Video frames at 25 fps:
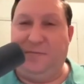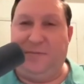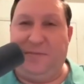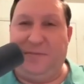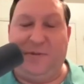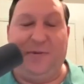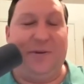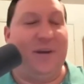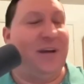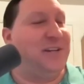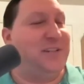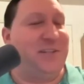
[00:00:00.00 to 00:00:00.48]

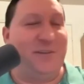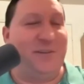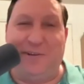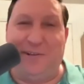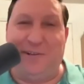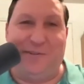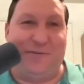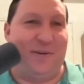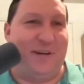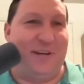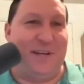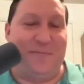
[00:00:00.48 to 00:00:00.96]
who got you a
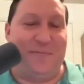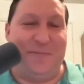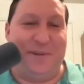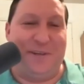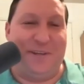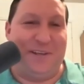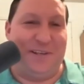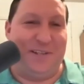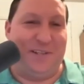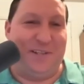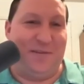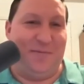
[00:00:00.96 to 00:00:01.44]
drink
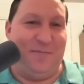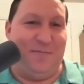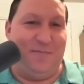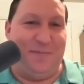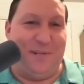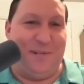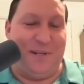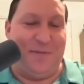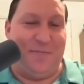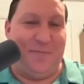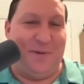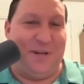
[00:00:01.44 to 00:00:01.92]
because you
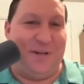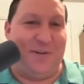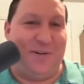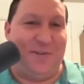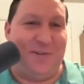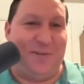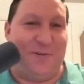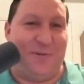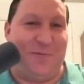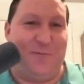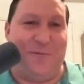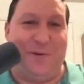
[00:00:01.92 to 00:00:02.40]
did a better
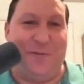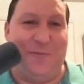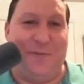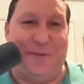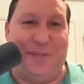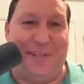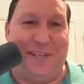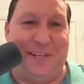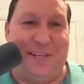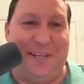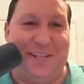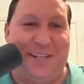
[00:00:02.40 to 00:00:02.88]
short film
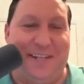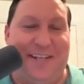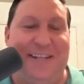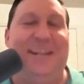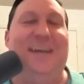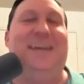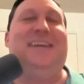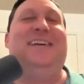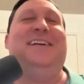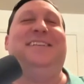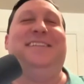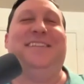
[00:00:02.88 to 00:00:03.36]
than they did.
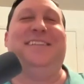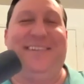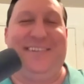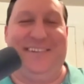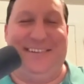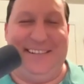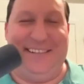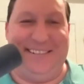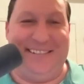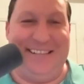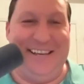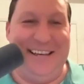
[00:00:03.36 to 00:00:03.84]
So
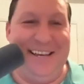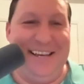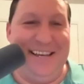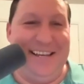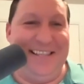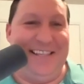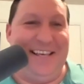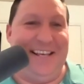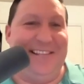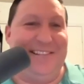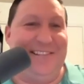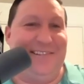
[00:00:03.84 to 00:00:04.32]

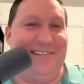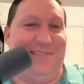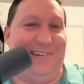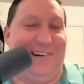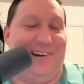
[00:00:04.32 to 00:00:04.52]
that's so